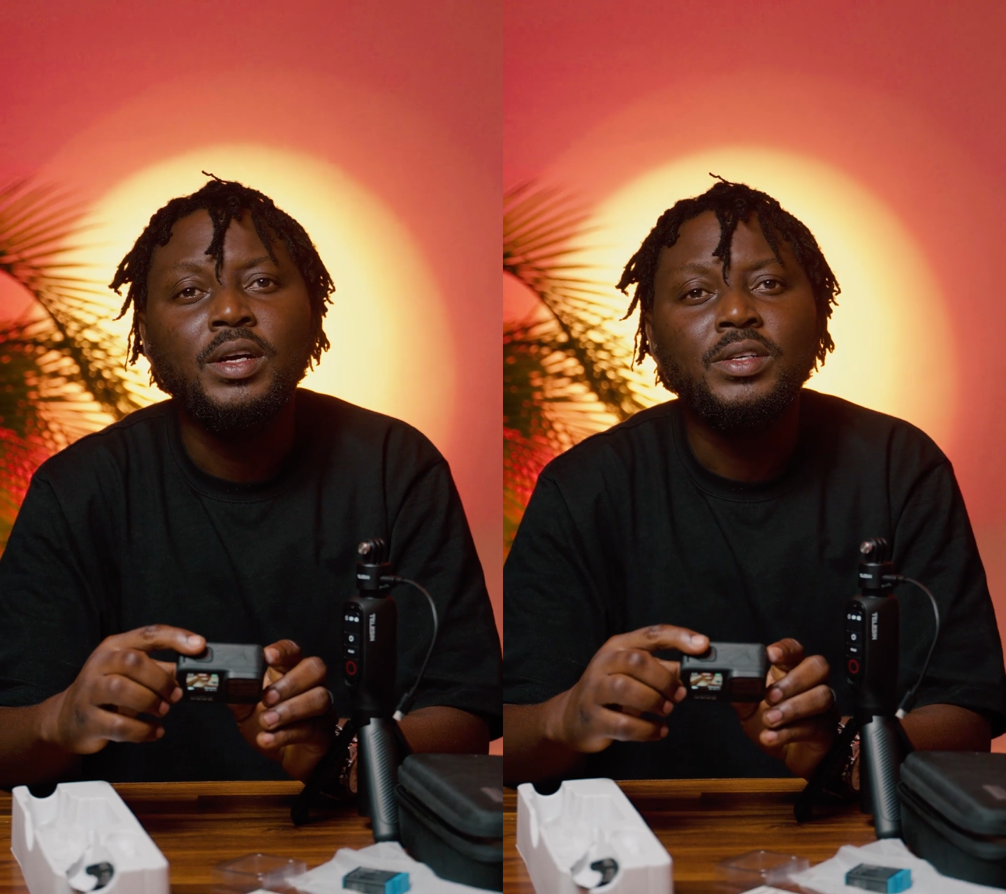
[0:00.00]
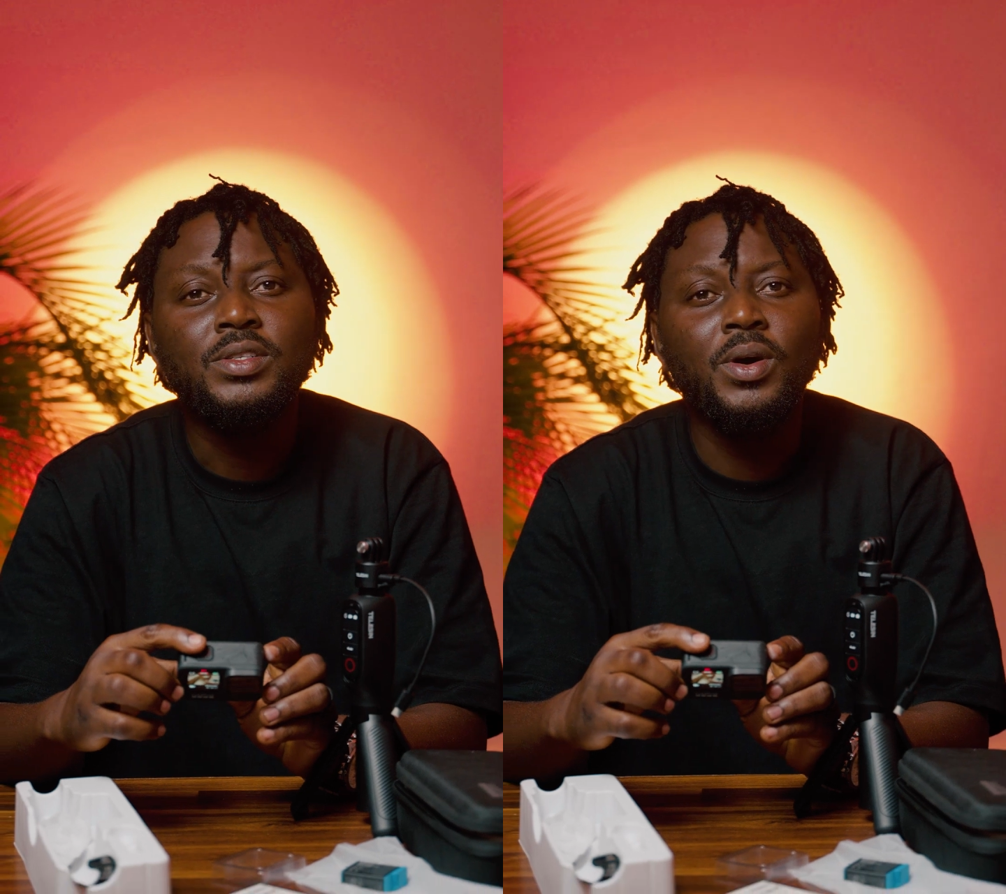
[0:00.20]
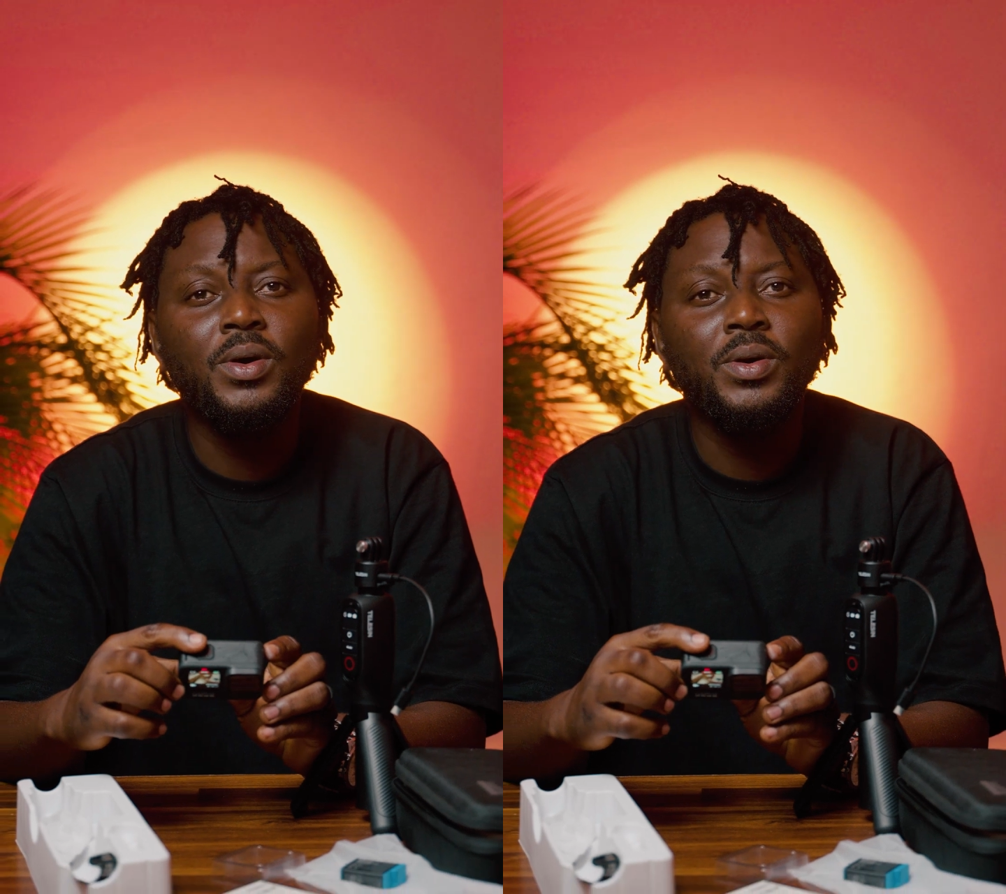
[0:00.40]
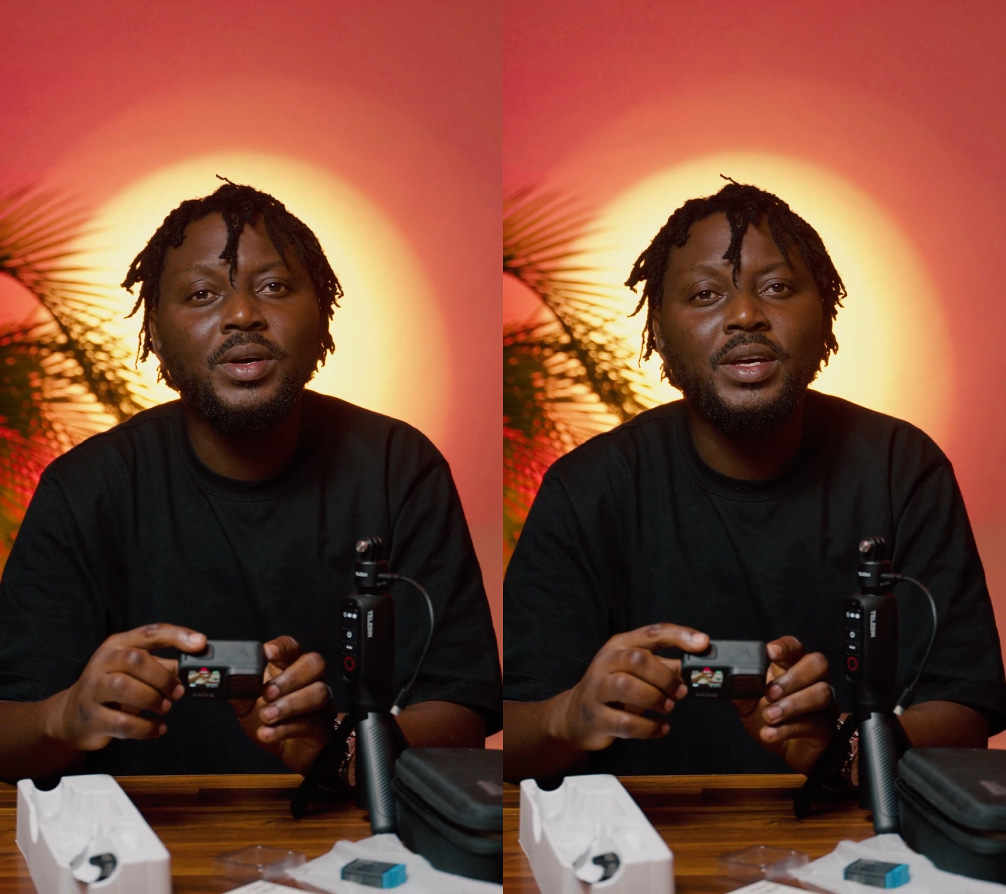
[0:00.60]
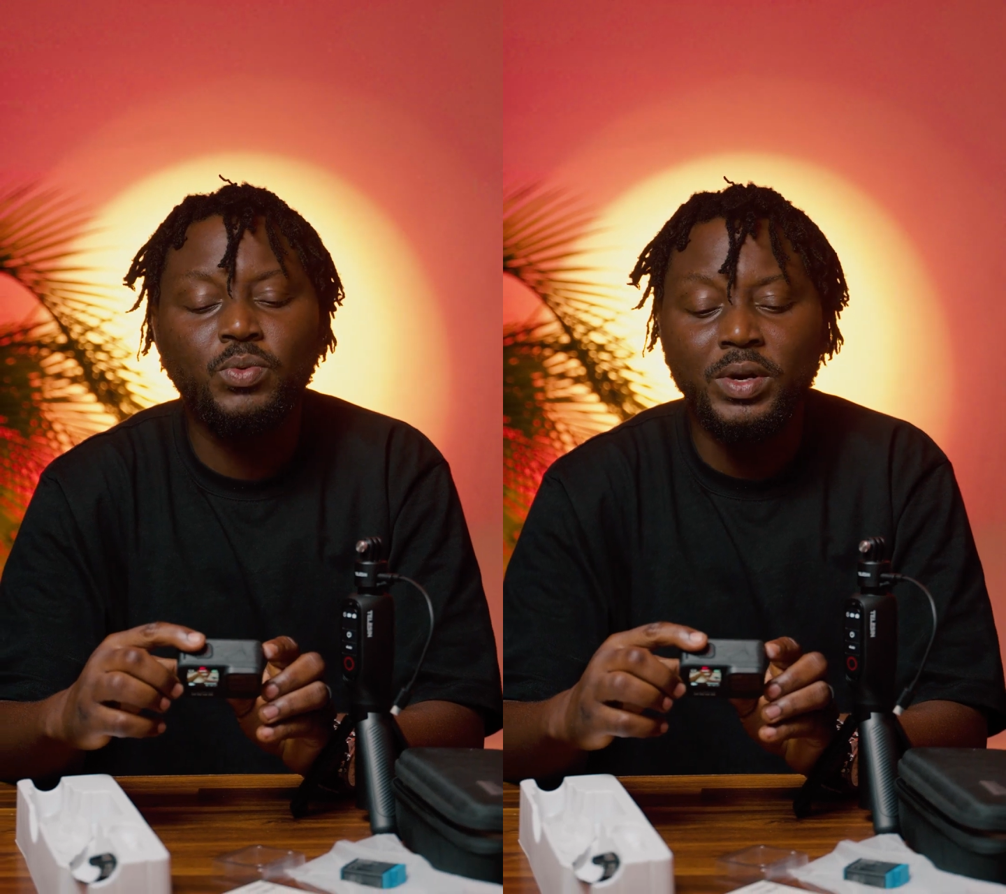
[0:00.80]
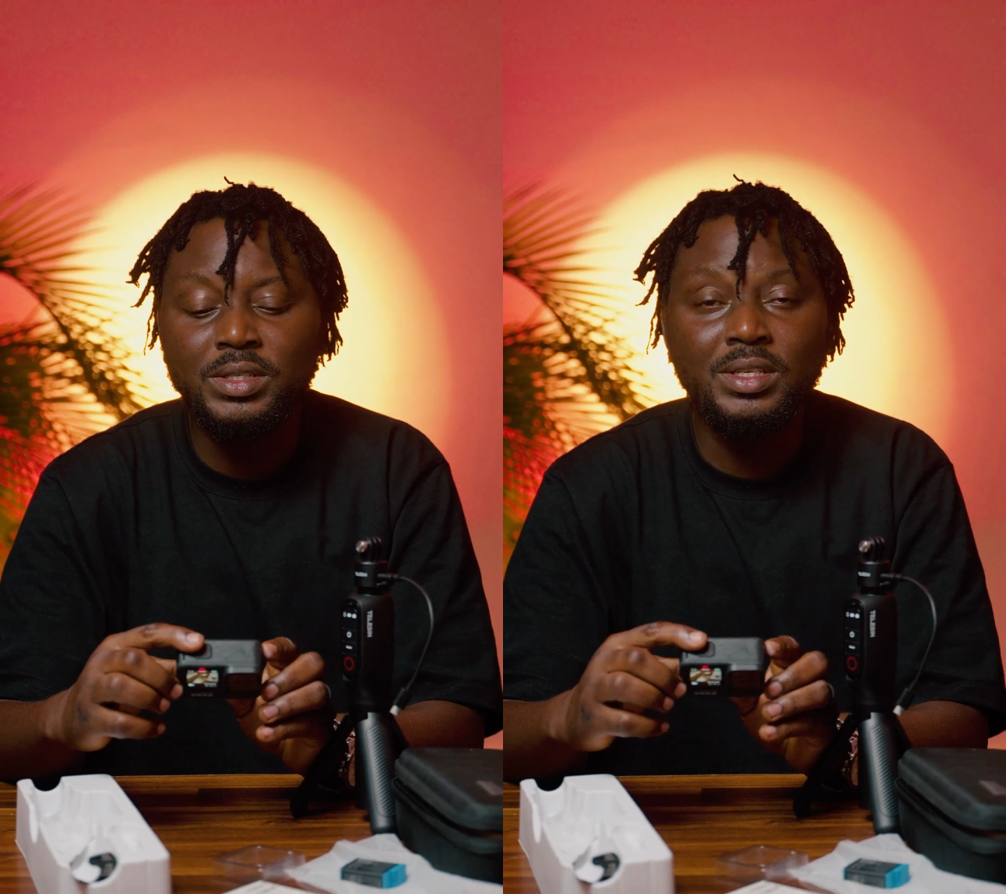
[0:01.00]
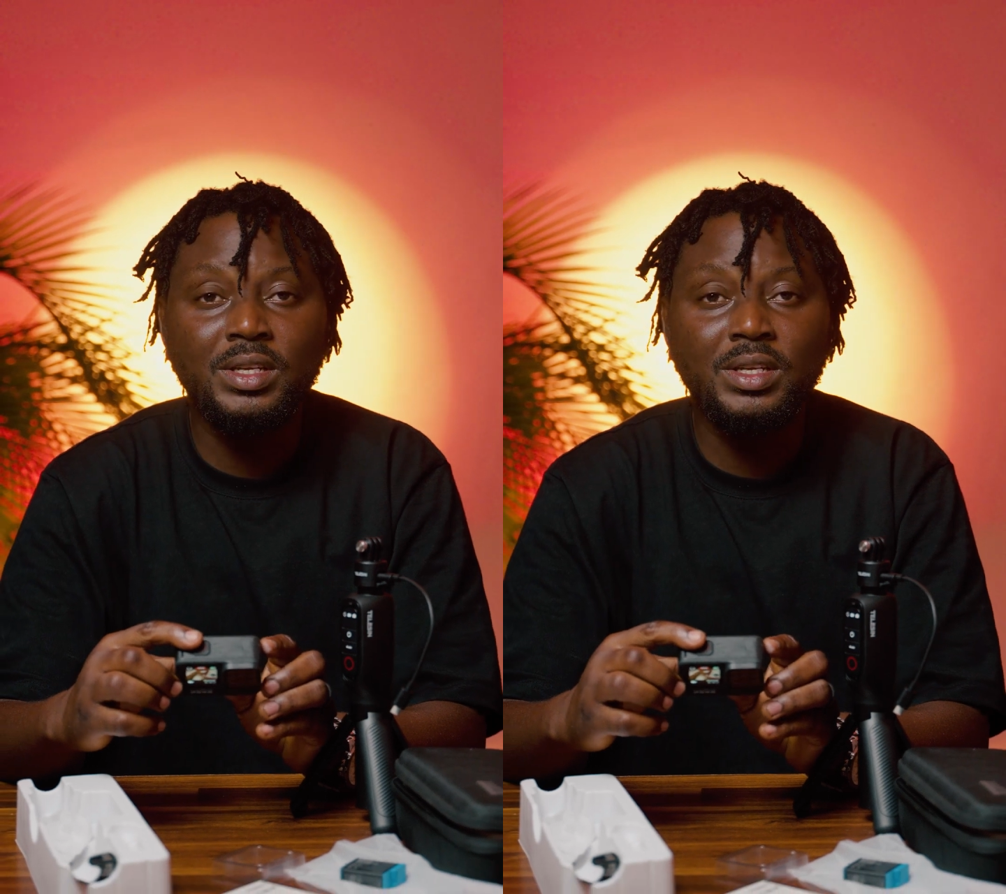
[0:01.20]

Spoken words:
So it wasn't